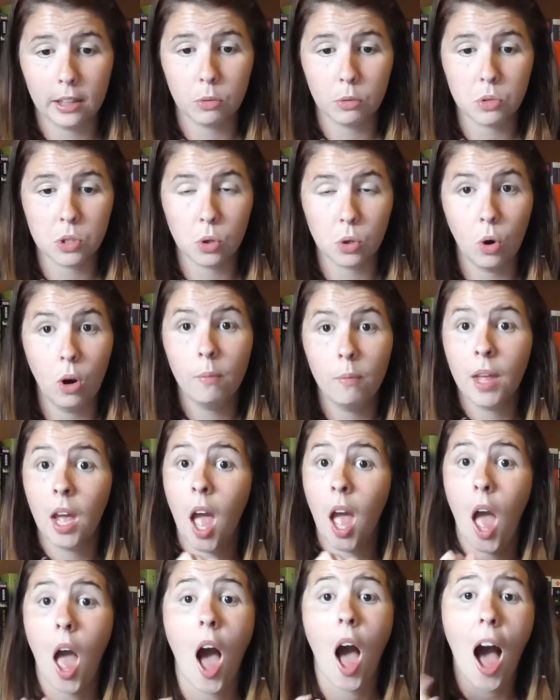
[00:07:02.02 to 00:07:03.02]
like little store.
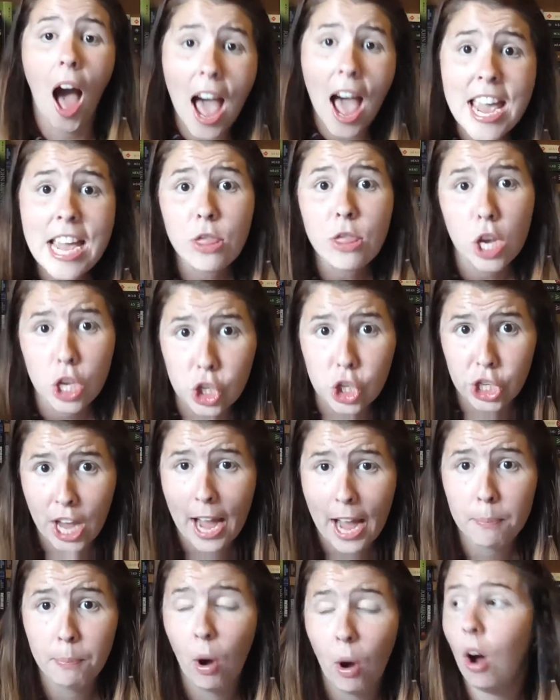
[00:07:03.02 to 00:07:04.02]
I hit the
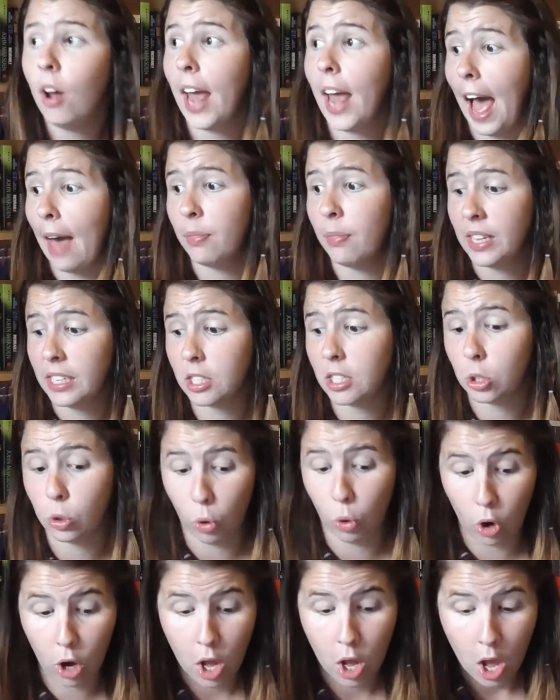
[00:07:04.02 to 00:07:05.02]
jackpot at this
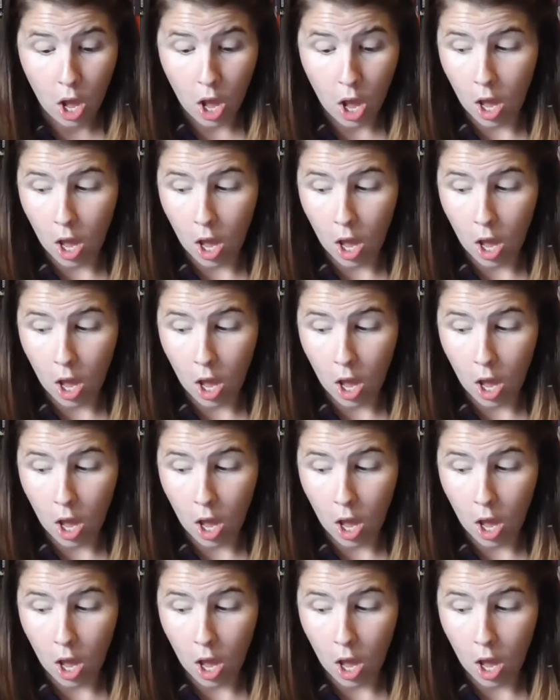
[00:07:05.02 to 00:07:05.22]
store.